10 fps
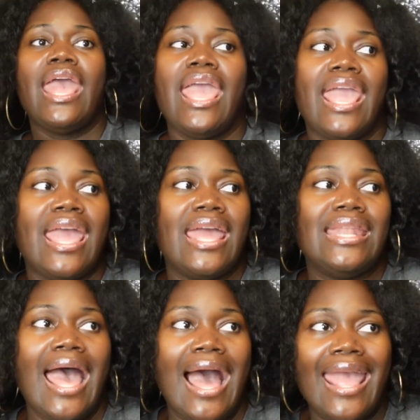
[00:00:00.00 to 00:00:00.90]

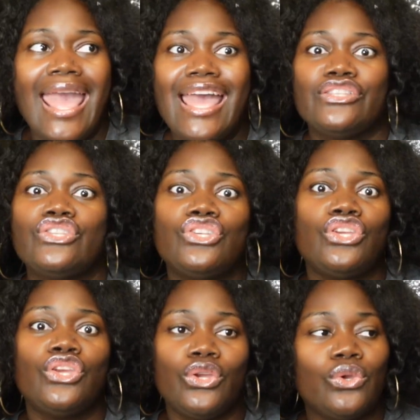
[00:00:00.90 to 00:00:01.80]
And I had
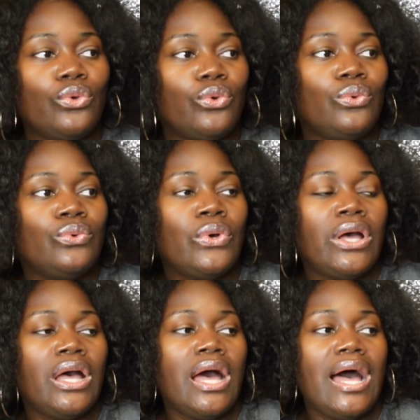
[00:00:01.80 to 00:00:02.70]
two
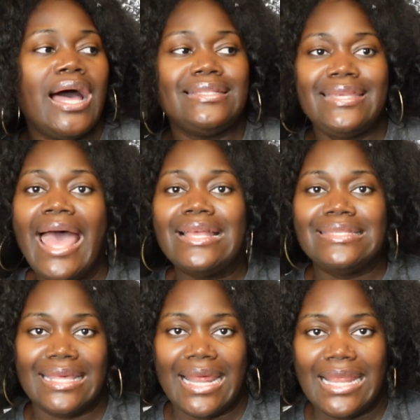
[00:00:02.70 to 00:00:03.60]
tests
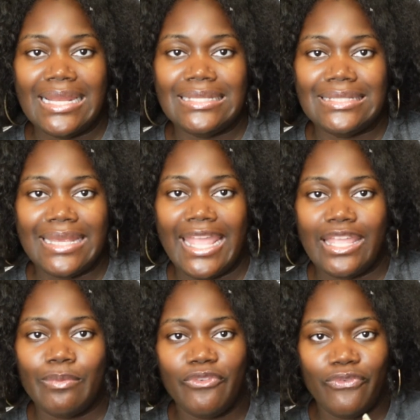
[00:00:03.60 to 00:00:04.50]
that I needed to
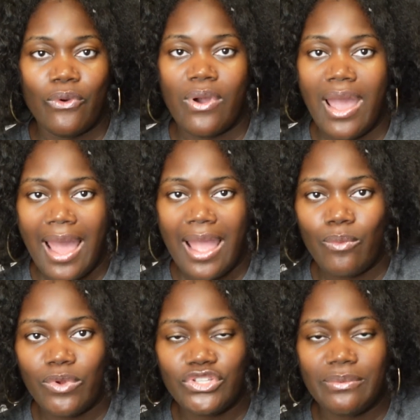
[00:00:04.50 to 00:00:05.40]
take before I
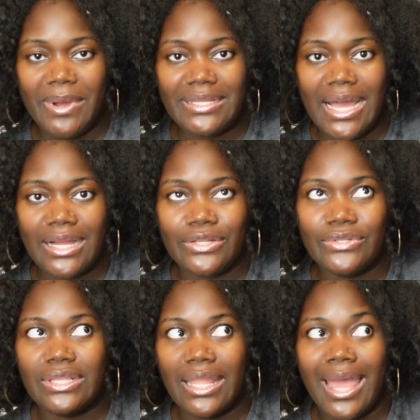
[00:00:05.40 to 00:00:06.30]
went to my
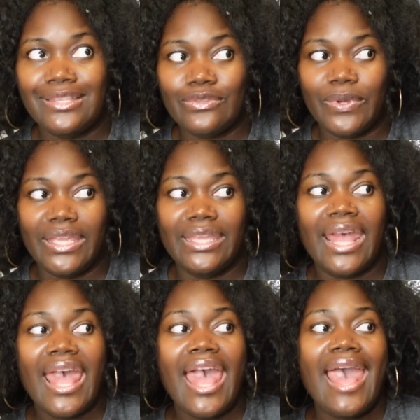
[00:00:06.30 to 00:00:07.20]
doctor's last week,
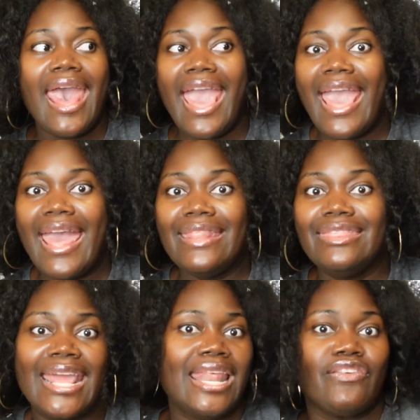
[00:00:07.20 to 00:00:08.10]
and
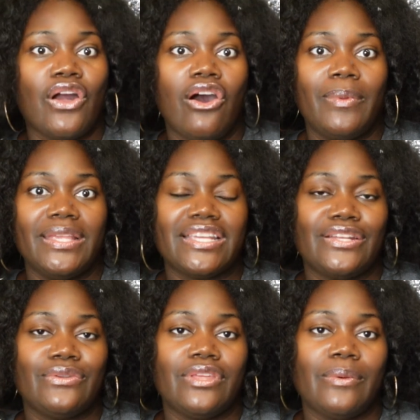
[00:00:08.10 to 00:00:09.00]
they never called me and
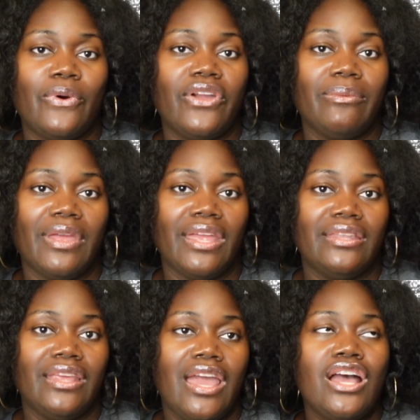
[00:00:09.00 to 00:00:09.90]
scheduled the appointment.
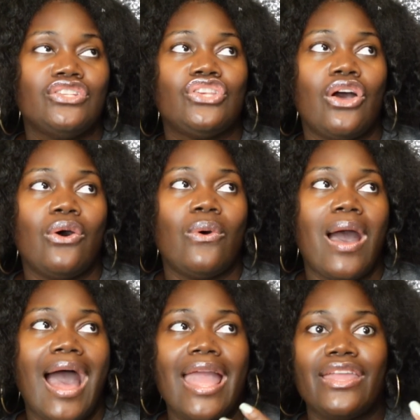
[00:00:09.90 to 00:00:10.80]
So
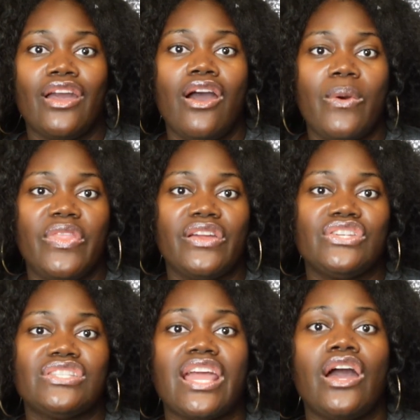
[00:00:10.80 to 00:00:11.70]
I go and they're
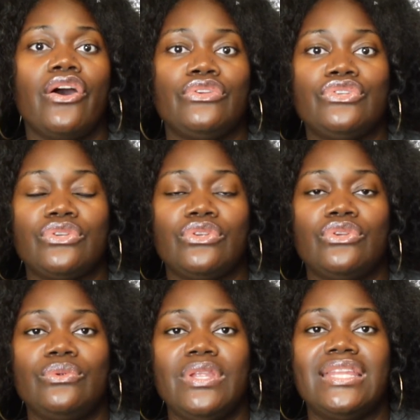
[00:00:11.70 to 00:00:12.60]
just like, oh,
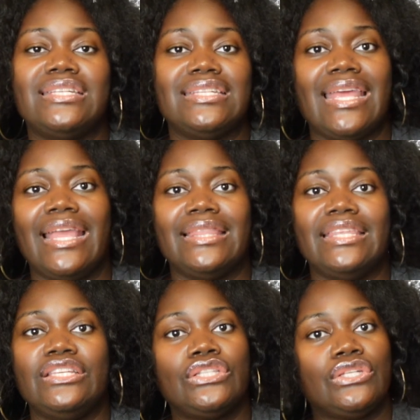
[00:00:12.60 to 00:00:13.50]
you needed to take
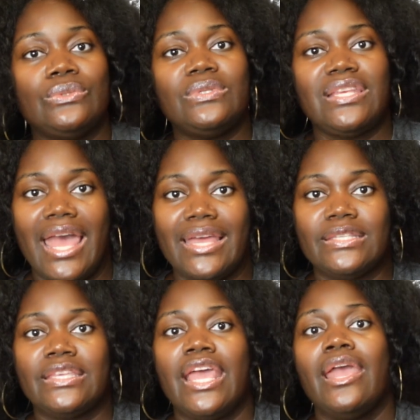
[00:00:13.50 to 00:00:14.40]
these two
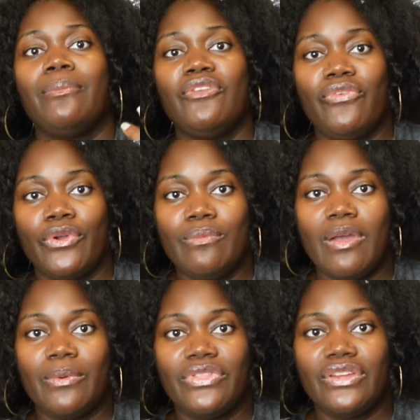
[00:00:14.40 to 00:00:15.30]
tests before you
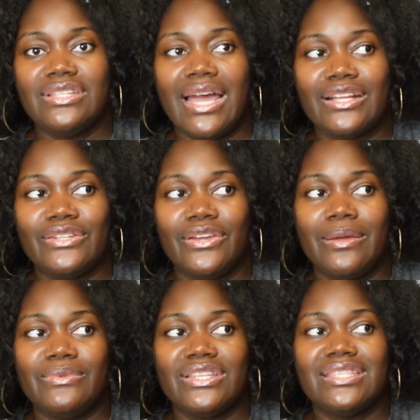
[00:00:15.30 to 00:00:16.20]
met with your doctor. And
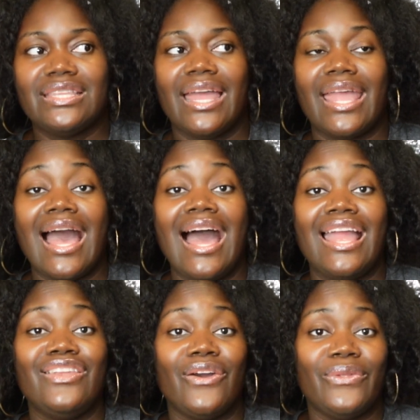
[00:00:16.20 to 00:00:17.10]
I'm just like, I
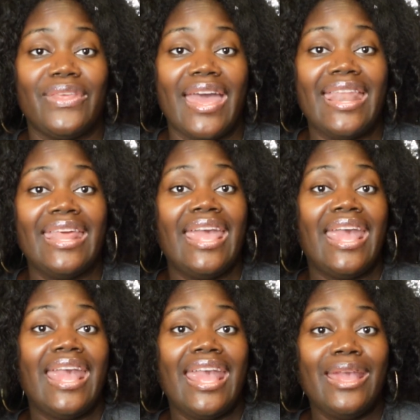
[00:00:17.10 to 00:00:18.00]
know that.
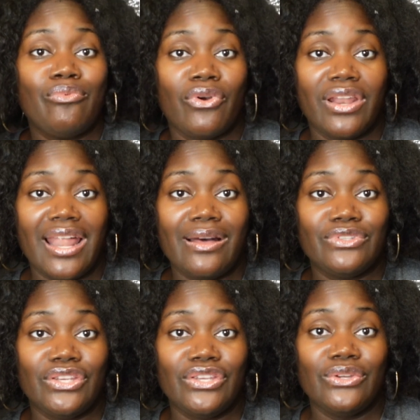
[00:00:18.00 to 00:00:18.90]
He brought it out
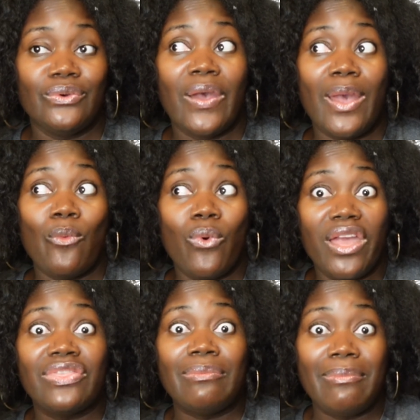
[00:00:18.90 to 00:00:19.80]
to you
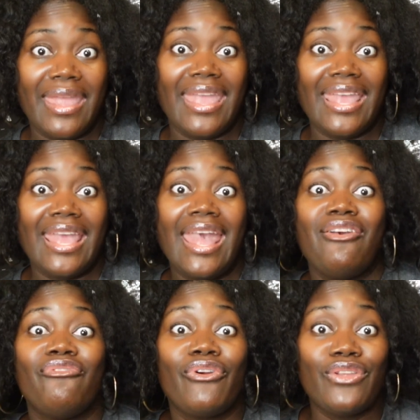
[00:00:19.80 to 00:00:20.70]
with me
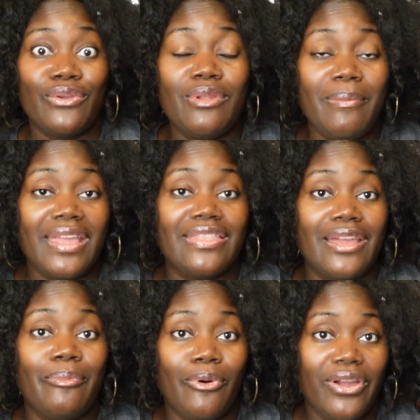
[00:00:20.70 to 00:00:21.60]
for you to make the
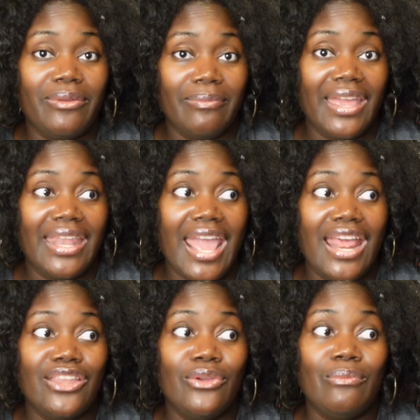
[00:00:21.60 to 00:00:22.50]
appointment,
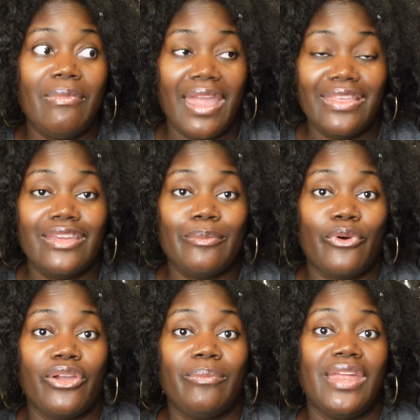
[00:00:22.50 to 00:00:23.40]
and you made the
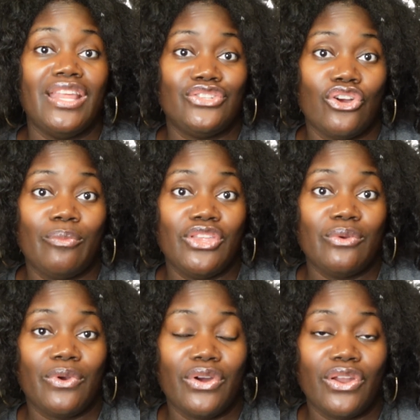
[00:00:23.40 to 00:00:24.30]
appointment and told me you
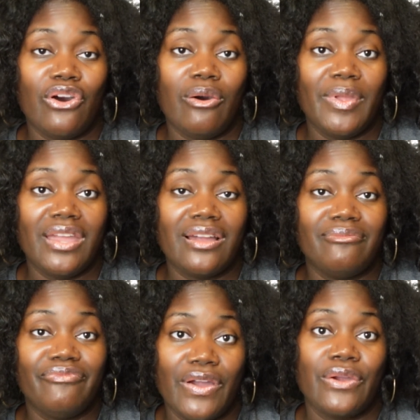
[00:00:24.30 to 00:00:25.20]
were going to call me and
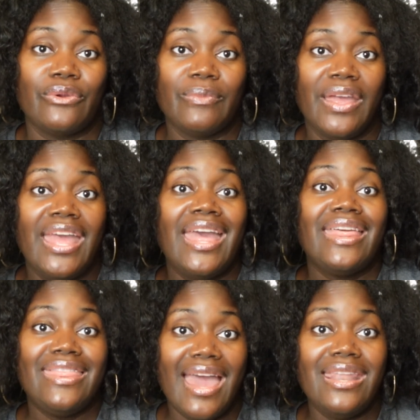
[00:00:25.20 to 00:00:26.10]
confirm.
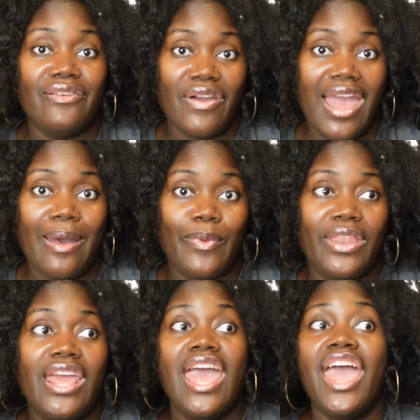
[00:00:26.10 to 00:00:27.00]
That never
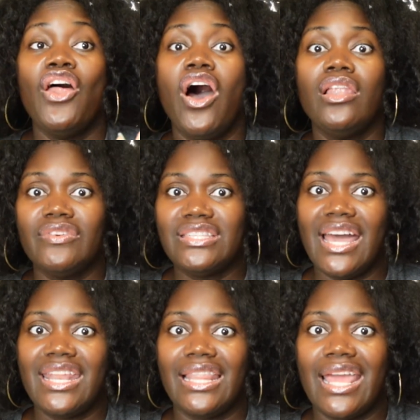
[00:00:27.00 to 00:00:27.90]
happened. And all of a
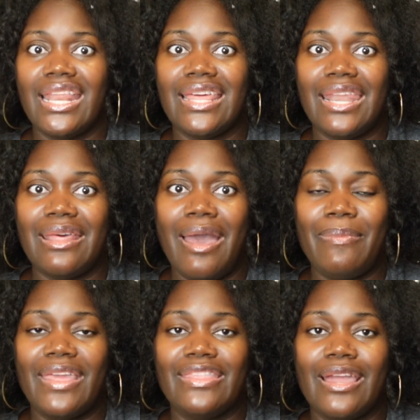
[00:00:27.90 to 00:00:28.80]
sudden, a lady that I
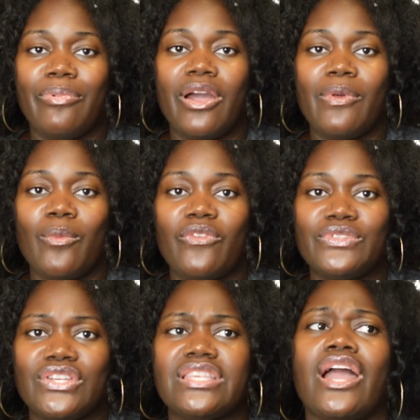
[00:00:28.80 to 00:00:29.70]
made the appointment with
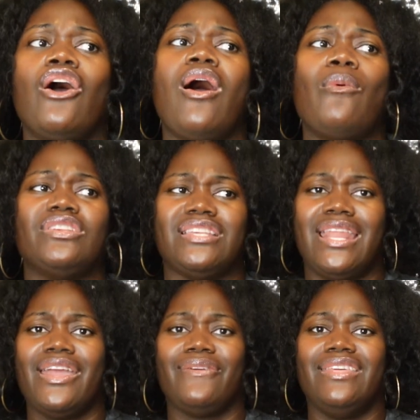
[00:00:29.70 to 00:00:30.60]
was just like, oh, I wasn't
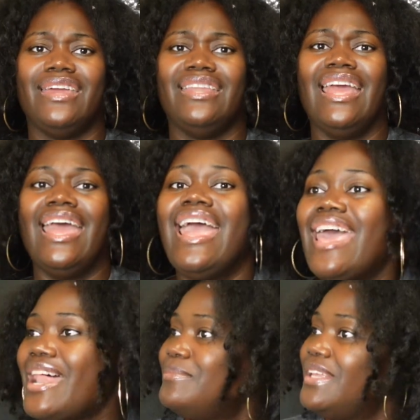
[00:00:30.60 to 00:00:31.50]
here then.
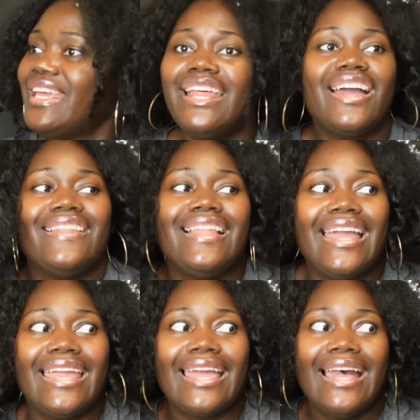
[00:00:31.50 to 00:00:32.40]
And I'm looking at her
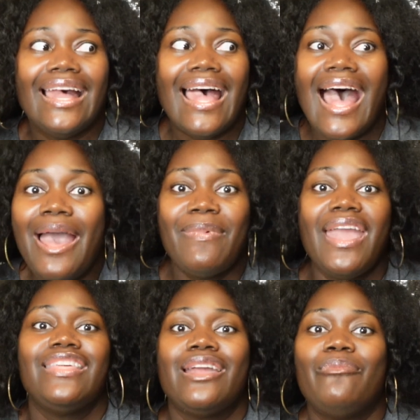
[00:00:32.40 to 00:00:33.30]
like,
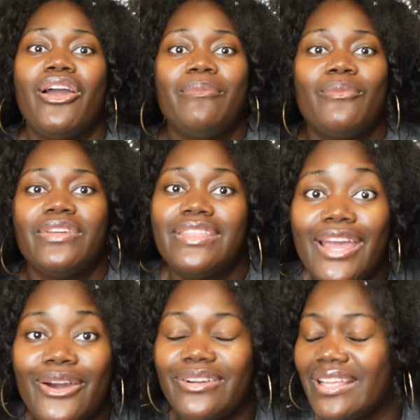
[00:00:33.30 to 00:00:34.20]
I made the appointment with
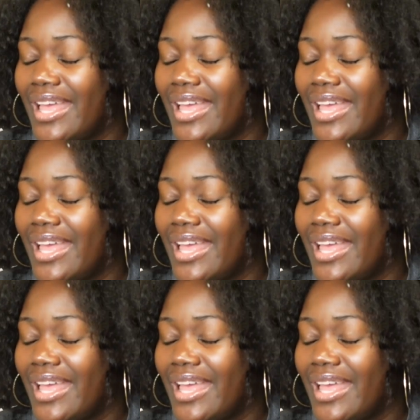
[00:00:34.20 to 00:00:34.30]
you.